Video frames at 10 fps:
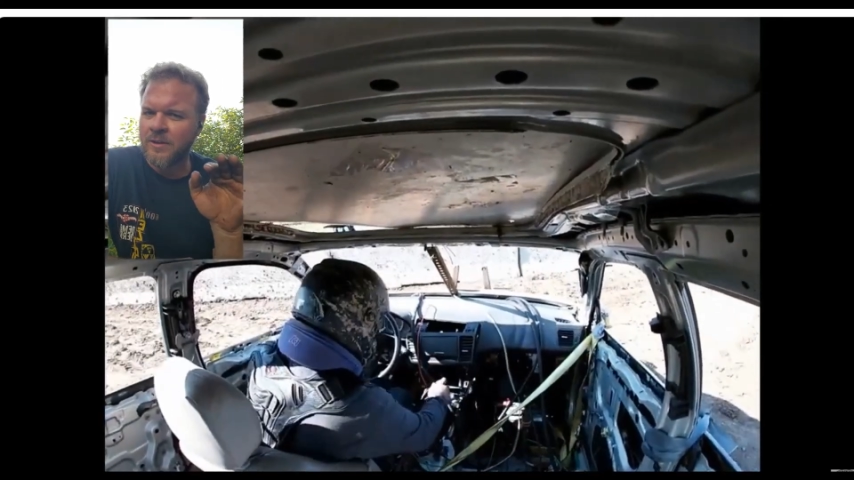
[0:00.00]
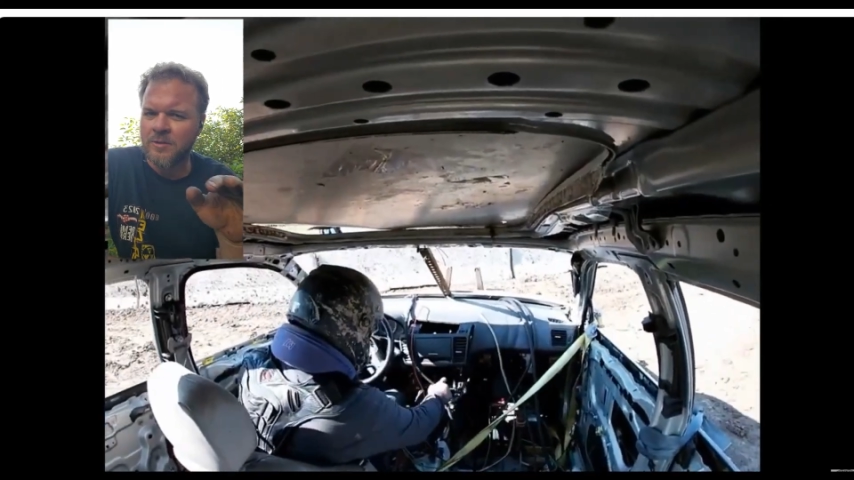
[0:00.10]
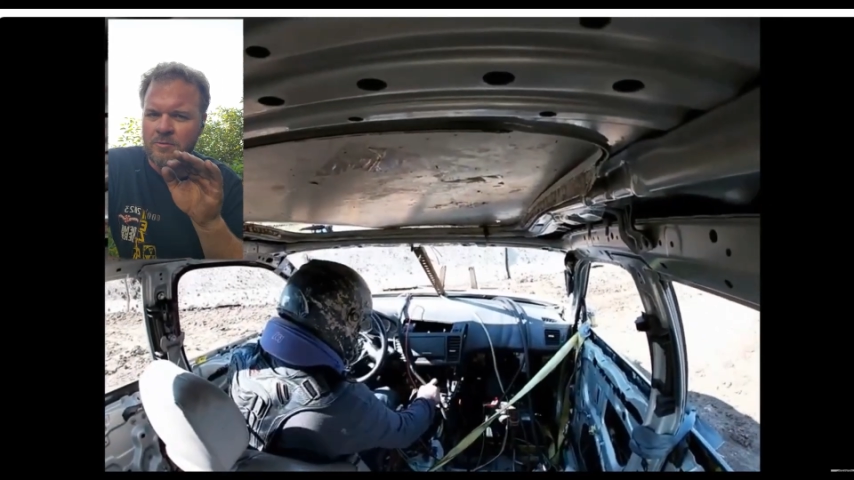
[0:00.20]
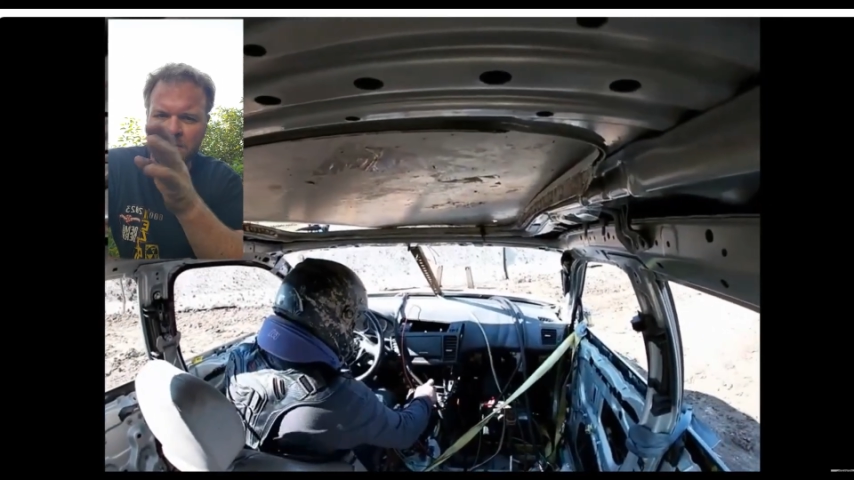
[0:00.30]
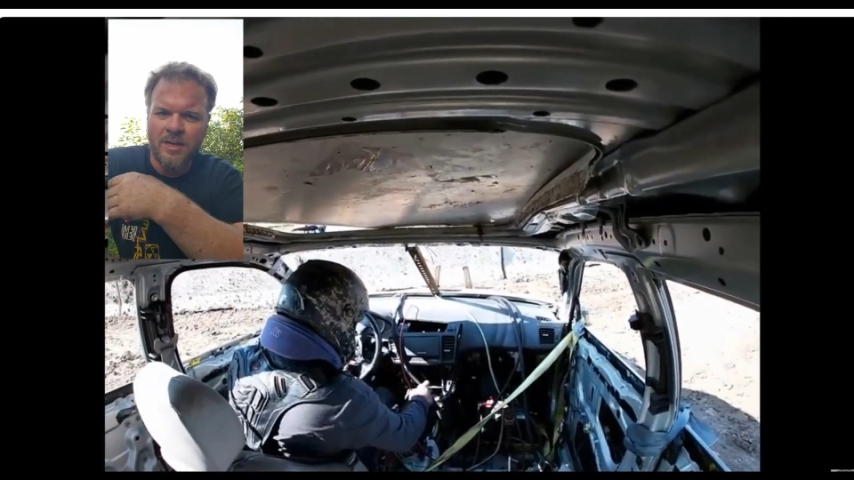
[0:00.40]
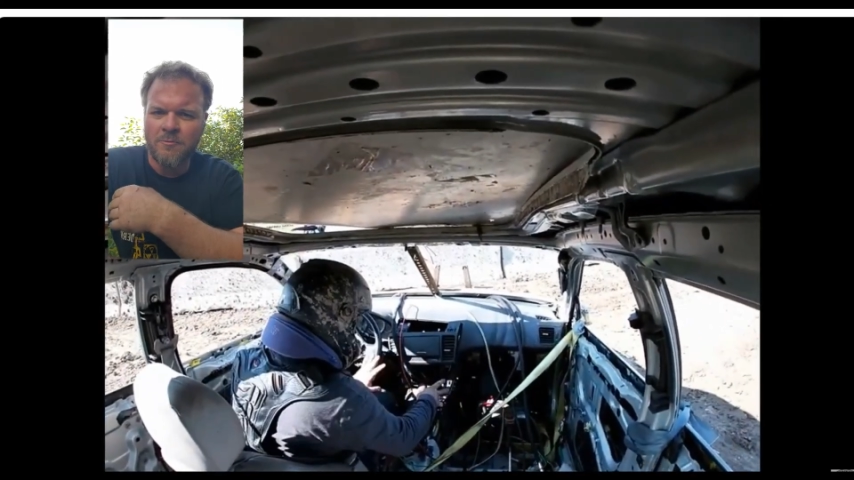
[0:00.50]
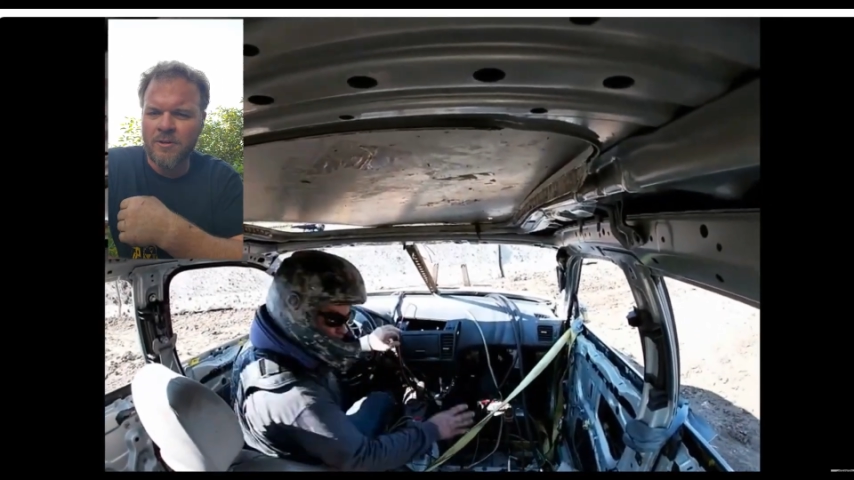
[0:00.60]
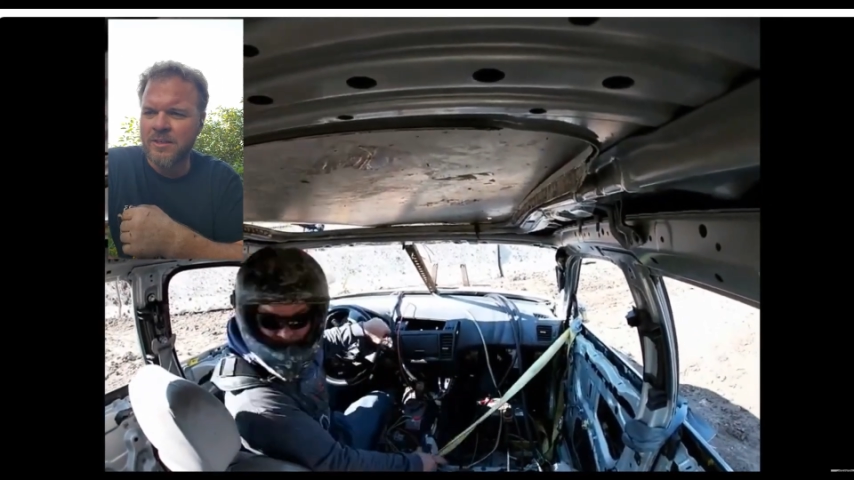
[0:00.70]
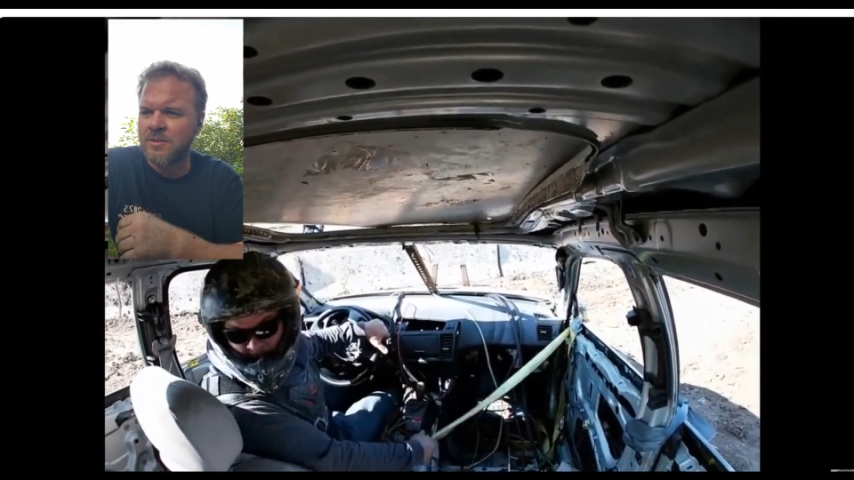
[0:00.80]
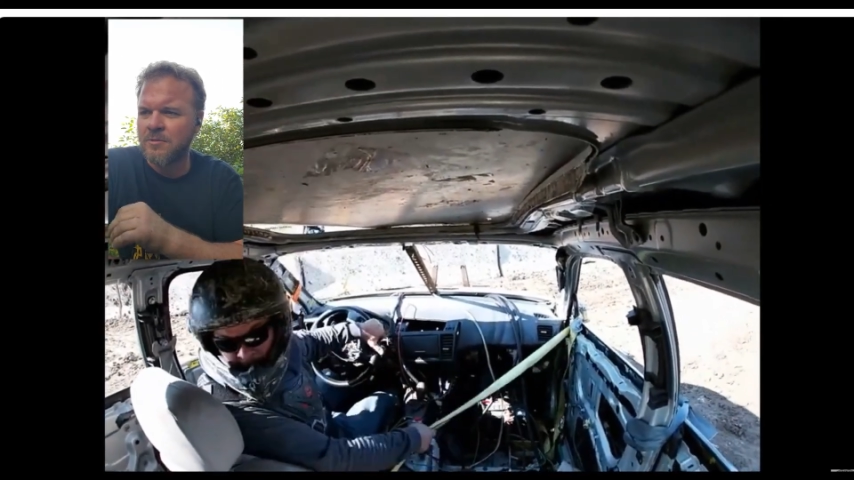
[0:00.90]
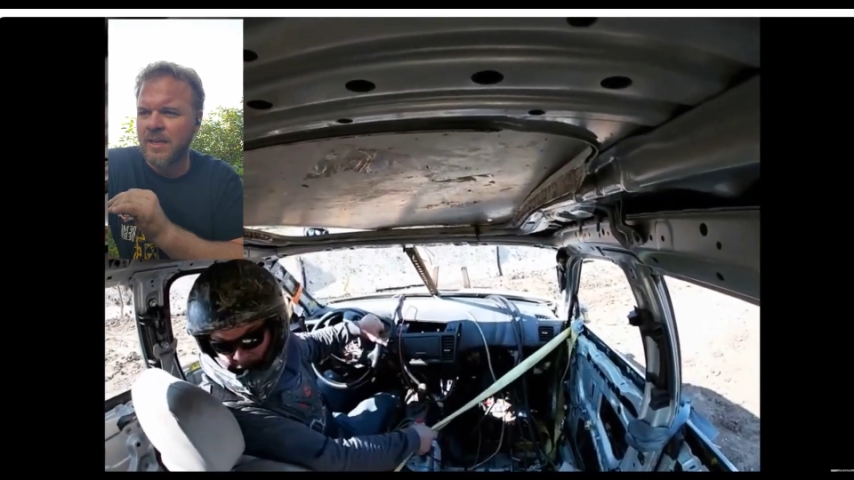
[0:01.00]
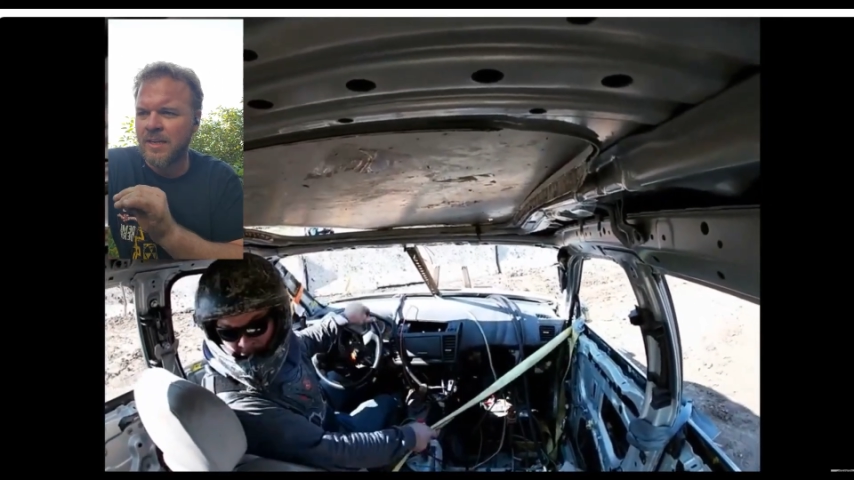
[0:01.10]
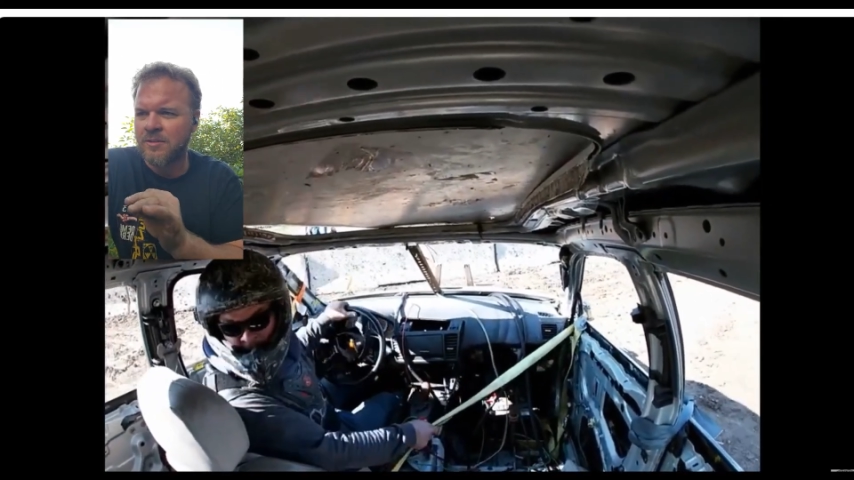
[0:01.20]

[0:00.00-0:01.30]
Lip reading: I do not want to do that.